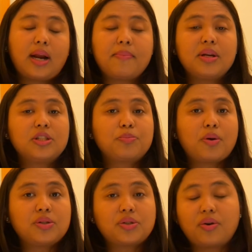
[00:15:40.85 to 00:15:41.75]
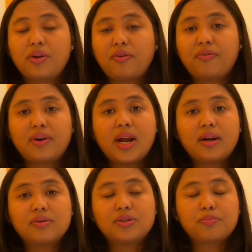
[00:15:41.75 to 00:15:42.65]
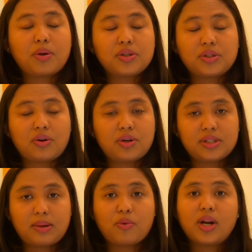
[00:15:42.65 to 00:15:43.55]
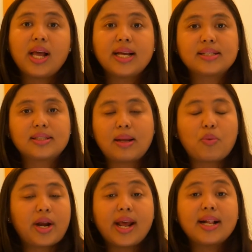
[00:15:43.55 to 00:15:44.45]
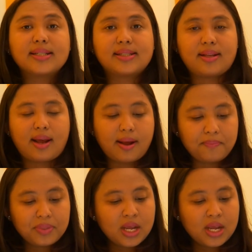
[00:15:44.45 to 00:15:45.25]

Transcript: I mean, sponsor your friend or sponsor someone else. Yeah.